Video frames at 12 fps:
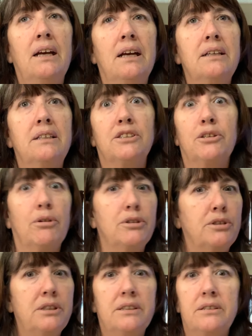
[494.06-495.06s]
Because the
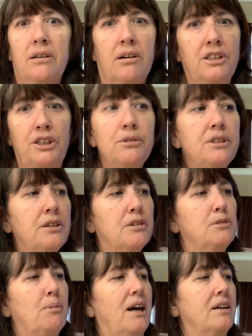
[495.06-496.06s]
groceries aren't using
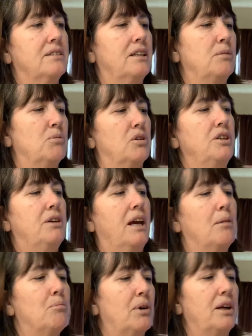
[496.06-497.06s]
those bags anymore. You
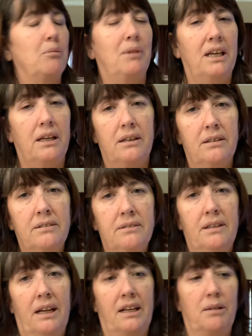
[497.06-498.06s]
can't bring them in
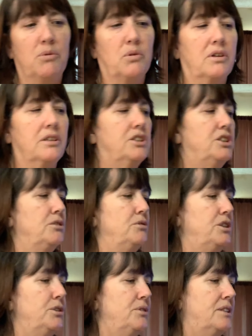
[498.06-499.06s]
anymore to
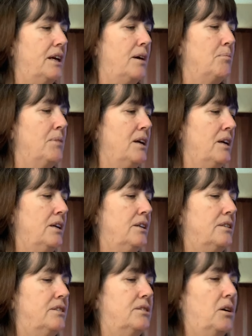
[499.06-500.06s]
use them.
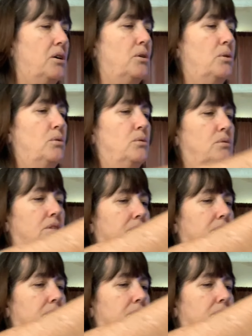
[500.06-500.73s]
So